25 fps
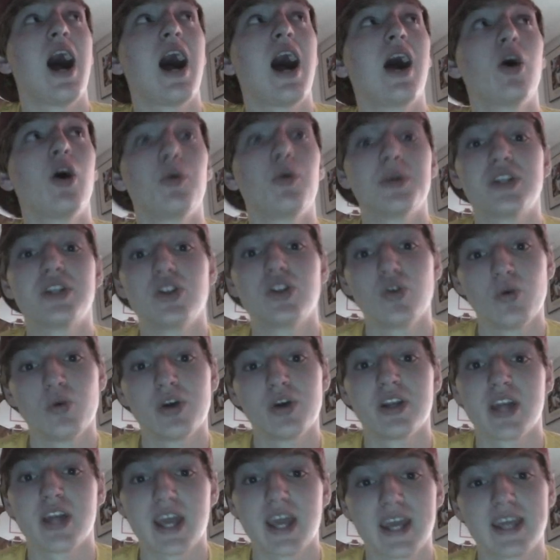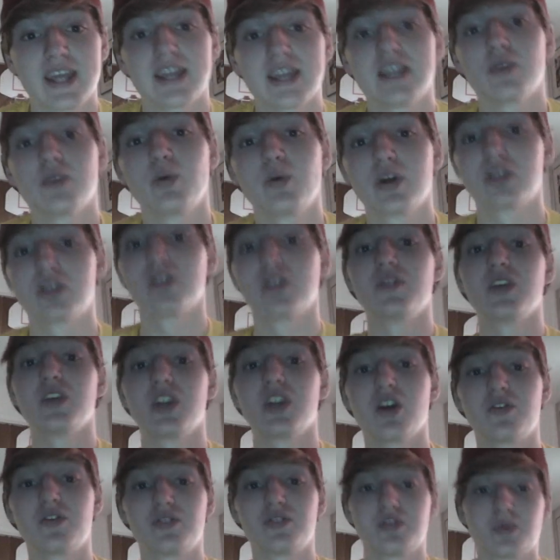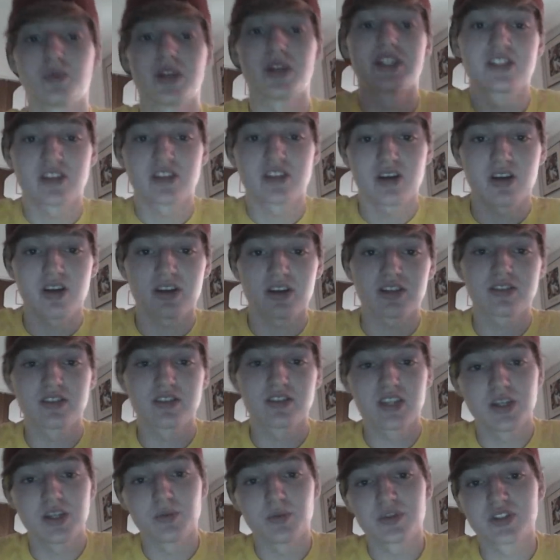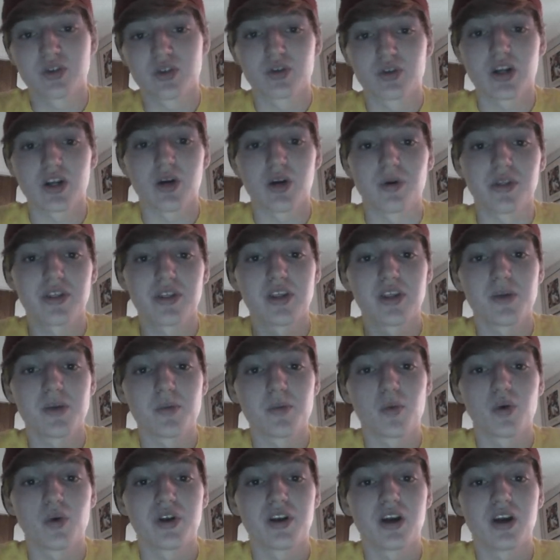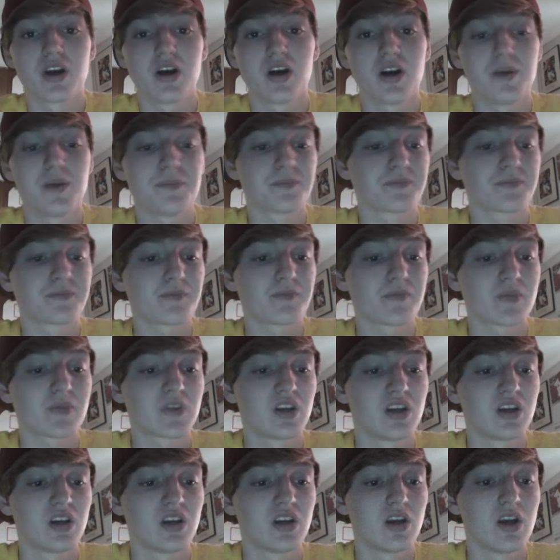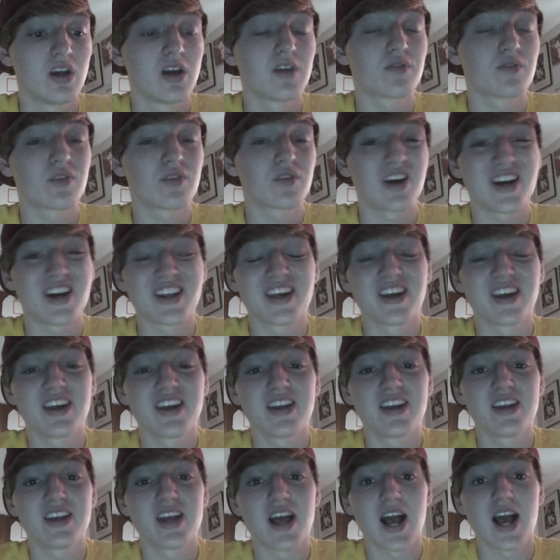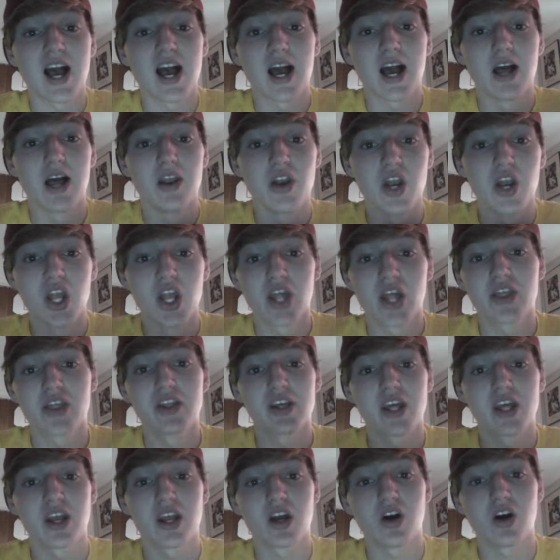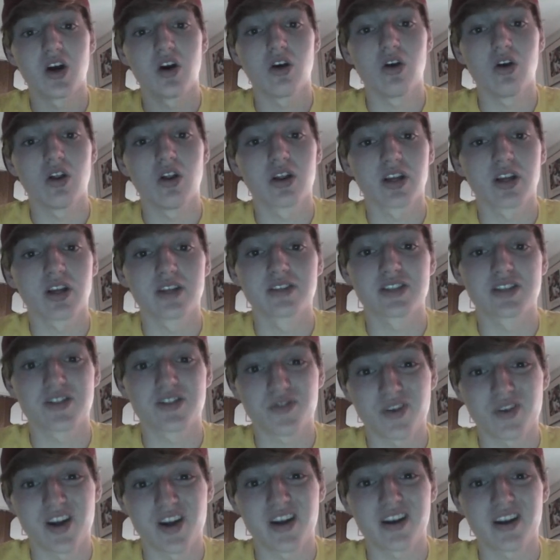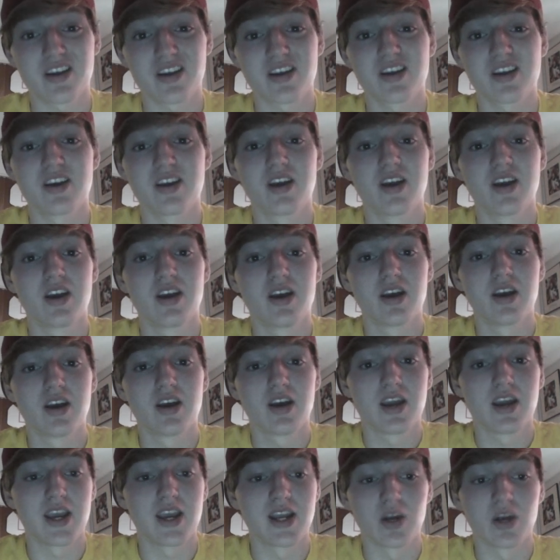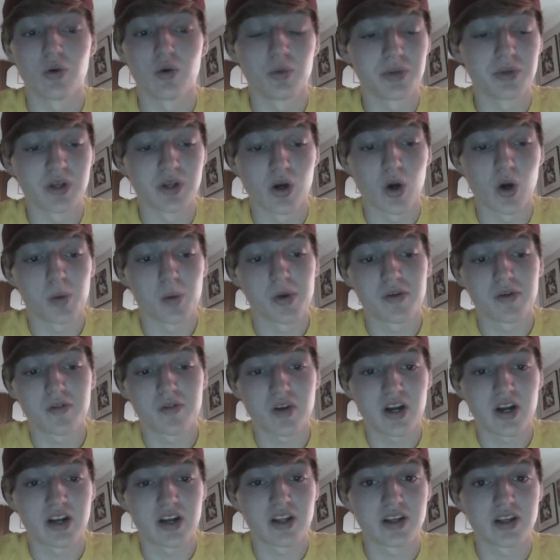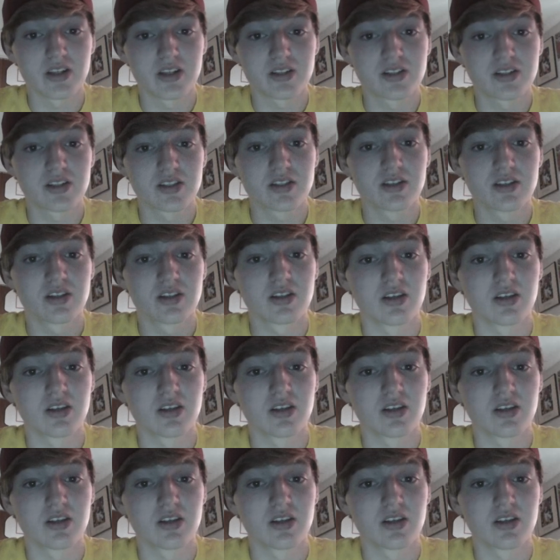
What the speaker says: I'll be doing a weekly video for the Red Sox, seeing what's going on with them and whatnot. Friday, nothing at all, because it's Friday, and I won't be home on Fridays.